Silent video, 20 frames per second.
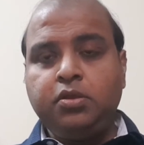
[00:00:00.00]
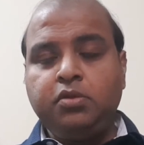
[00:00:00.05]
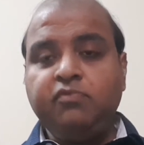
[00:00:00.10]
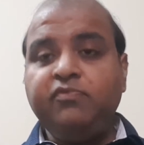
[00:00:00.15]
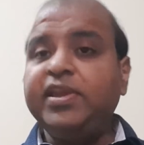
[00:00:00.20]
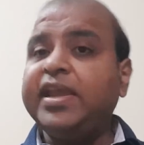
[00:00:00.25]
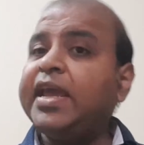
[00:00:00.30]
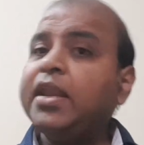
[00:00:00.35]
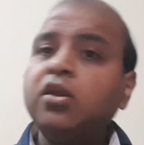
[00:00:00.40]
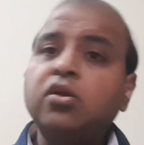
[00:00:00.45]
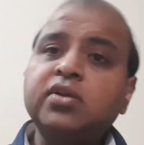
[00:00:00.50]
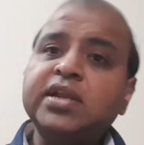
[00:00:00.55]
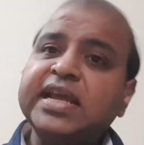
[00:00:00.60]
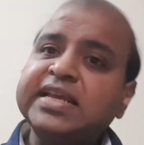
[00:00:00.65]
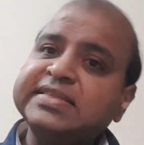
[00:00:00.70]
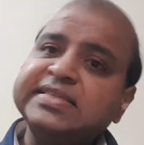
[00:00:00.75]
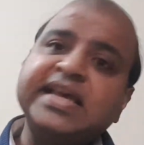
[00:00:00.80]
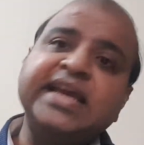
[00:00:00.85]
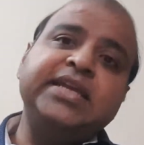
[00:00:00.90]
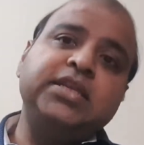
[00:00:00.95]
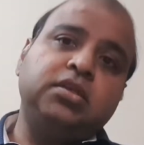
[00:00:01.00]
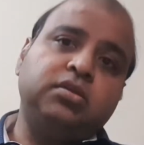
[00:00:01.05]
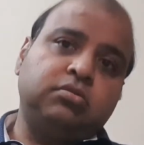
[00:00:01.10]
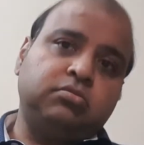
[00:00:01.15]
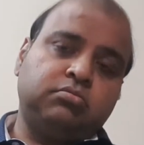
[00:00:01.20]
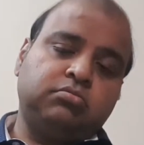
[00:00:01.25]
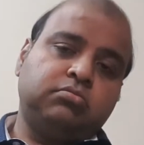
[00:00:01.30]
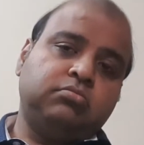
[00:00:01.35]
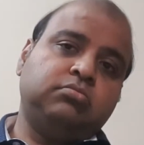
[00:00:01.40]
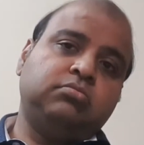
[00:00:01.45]
We cannot assign
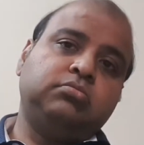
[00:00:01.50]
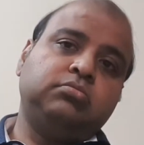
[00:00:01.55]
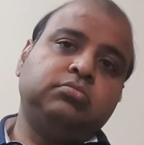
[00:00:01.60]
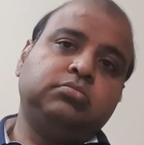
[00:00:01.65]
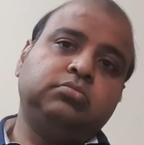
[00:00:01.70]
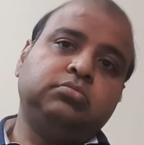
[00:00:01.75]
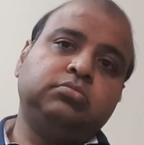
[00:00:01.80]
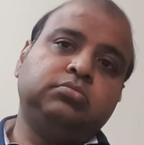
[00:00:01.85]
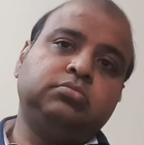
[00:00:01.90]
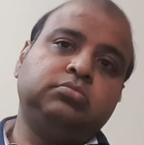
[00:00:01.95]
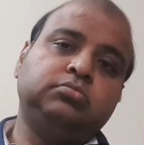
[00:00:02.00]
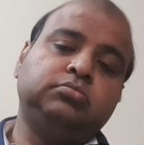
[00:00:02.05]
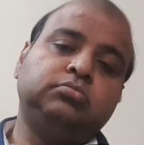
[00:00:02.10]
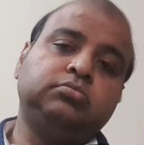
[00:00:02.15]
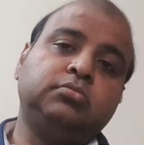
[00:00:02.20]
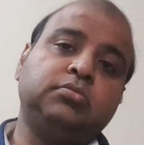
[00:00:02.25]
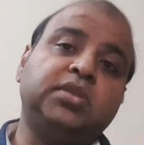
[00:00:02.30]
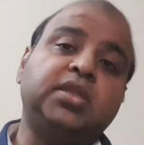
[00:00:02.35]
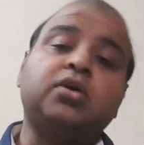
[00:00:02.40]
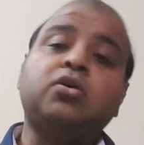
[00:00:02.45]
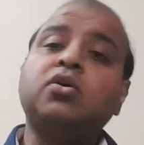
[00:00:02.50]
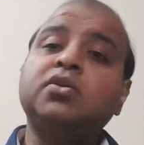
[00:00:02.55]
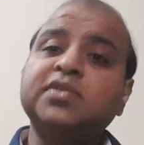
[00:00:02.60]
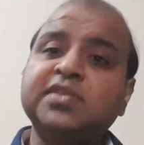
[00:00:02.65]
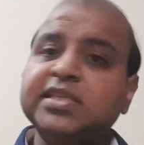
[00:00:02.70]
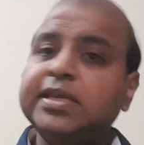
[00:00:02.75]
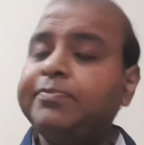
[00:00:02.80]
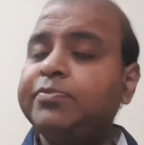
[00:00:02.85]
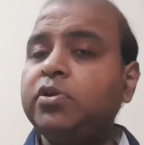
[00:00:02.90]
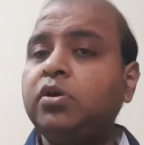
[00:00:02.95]
the
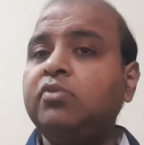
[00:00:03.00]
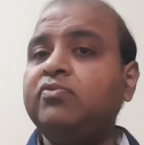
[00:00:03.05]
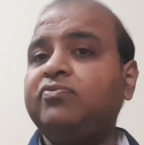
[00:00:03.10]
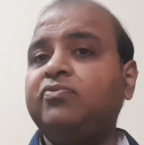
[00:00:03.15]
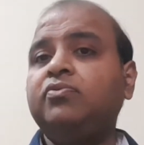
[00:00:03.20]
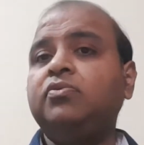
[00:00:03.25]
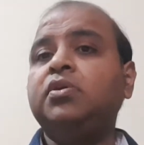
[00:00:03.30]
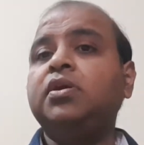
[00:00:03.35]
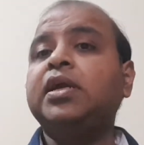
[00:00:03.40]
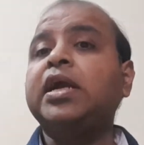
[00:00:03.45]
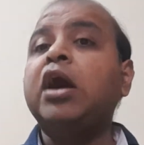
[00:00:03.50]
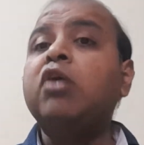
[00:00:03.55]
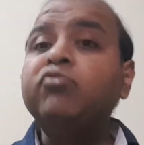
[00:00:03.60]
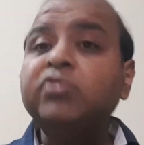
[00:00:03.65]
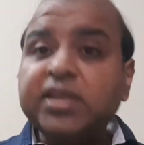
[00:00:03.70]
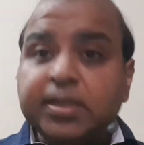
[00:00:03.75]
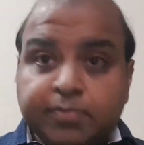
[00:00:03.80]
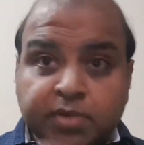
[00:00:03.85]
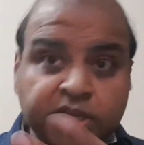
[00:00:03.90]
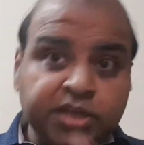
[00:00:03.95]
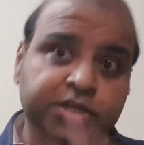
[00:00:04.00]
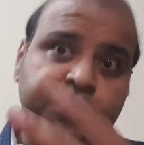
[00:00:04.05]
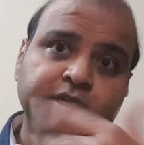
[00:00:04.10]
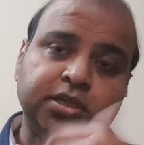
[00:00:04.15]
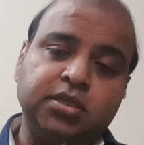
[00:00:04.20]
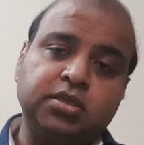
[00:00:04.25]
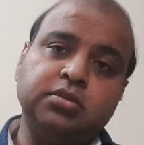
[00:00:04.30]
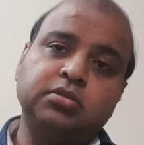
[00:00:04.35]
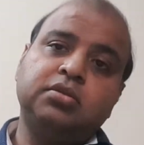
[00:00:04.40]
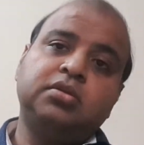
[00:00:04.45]
concept of countability
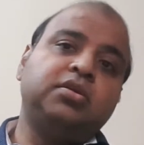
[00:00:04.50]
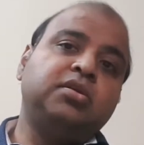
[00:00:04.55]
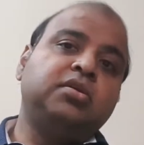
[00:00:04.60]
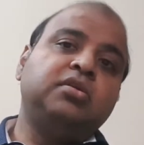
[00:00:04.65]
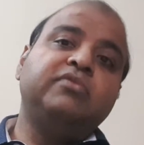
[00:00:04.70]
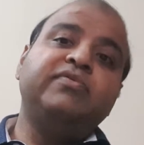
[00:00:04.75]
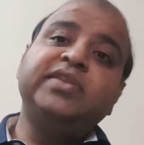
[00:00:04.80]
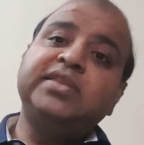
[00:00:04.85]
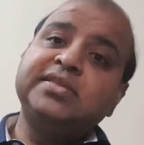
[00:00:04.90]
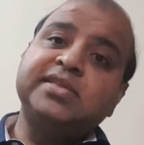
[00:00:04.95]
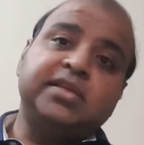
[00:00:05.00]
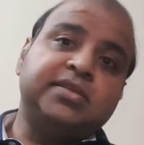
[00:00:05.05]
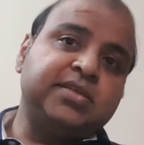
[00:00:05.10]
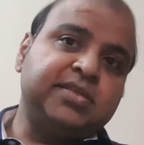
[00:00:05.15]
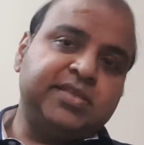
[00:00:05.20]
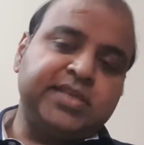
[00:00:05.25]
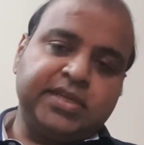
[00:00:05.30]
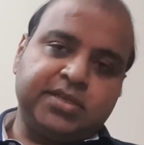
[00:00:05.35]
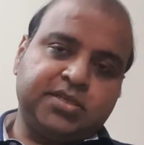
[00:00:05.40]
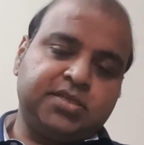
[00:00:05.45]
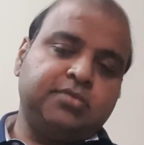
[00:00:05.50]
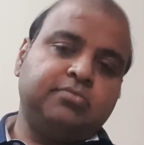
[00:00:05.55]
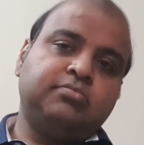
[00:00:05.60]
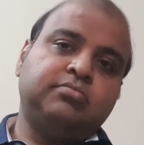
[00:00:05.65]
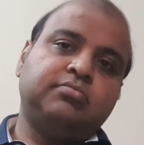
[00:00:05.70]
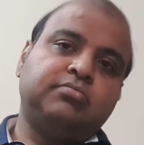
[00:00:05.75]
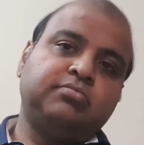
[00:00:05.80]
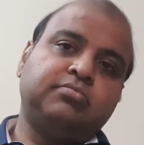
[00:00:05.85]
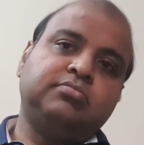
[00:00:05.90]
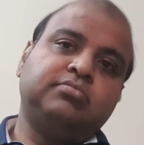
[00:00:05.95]
with such a set.
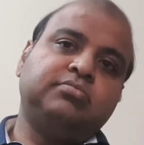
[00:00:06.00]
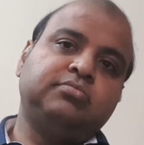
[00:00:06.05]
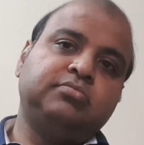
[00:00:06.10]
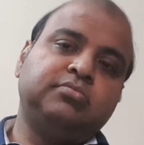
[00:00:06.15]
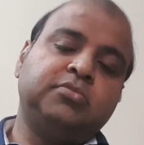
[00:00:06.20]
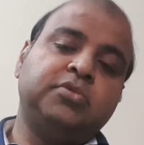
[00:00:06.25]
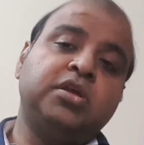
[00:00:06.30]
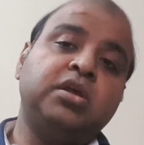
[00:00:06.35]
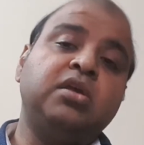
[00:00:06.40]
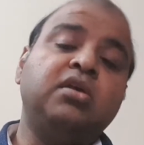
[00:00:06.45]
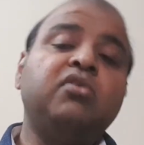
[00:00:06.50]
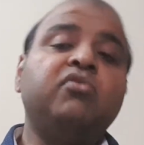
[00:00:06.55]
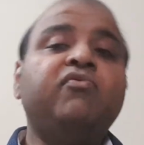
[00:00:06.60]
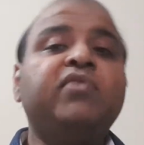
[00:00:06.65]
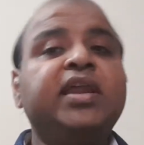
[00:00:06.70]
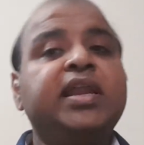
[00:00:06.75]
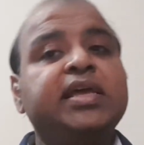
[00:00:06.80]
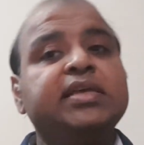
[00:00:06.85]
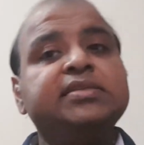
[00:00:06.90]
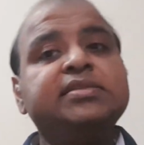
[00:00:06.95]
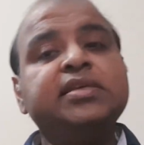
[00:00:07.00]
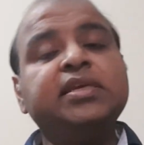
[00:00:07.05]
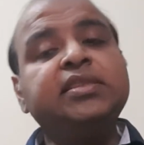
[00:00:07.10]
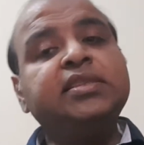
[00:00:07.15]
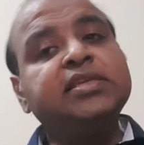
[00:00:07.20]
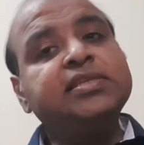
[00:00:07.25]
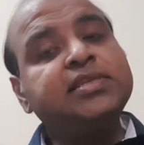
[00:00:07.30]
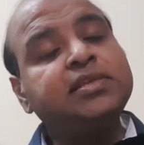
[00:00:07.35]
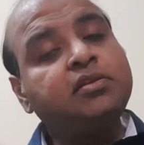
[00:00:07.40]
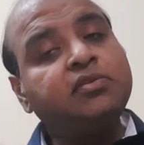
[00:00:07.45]
Whereas in
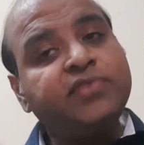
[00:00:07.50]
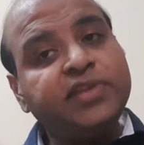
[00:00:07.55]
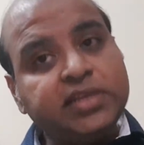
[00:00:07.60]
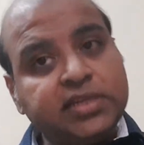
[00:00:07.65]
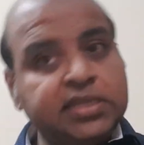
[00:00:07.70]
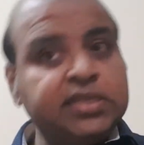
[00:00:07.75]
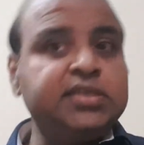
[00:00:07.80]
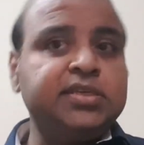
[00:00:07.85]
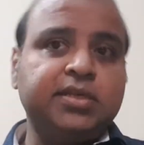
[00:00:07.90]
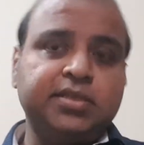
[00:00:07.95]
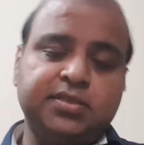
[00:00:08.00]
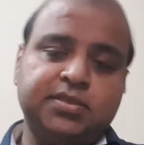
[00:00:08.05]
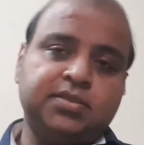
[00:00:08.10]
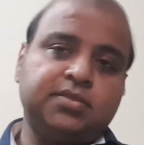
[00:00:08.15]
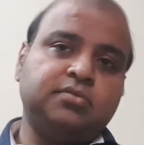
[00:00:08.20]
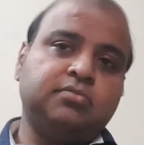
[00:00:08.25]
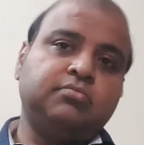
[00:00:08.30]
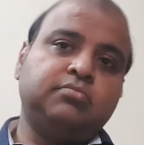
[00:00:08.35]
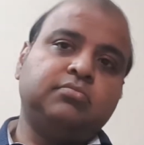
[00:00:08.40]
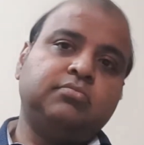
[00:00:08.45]
the set of integers,